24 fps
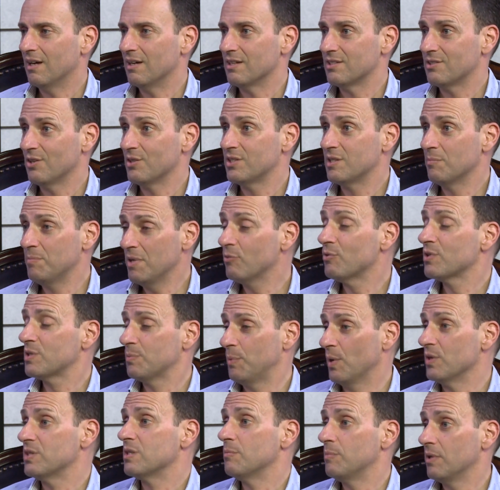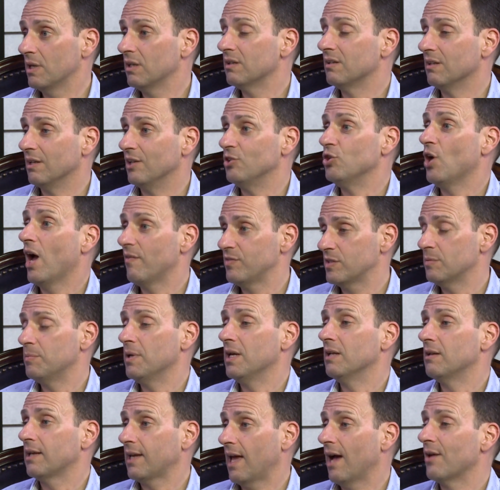So it's a big responsibility, and you have to be at